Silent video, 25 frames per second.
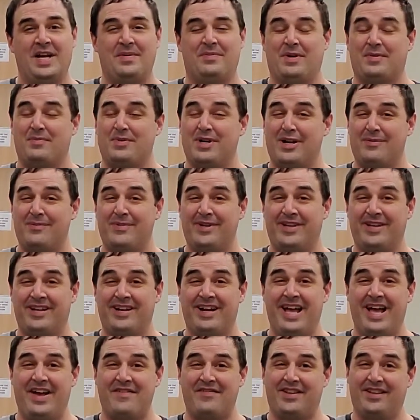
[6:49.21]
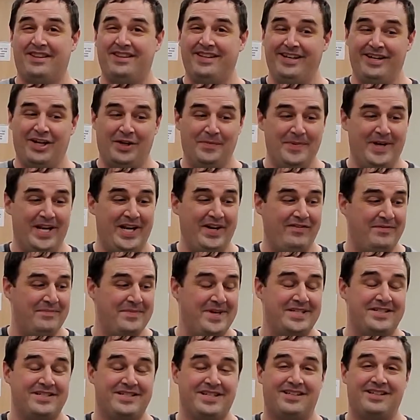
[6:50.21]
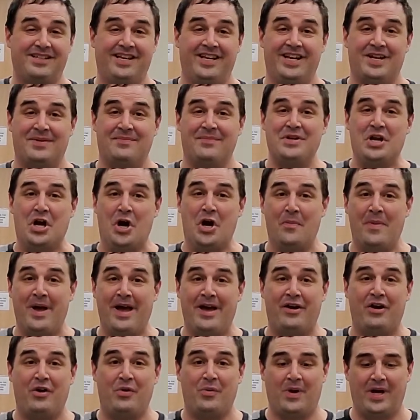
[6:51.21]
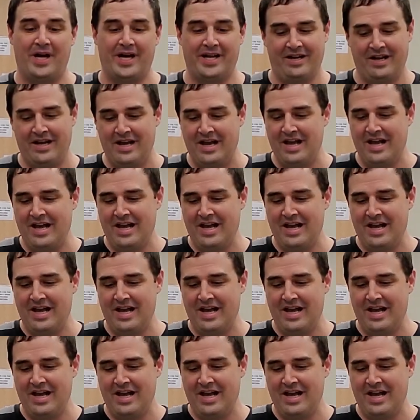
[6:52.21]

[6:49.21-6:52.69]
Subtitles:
You're probably going to have a little bit of a mess to clean up no matter what,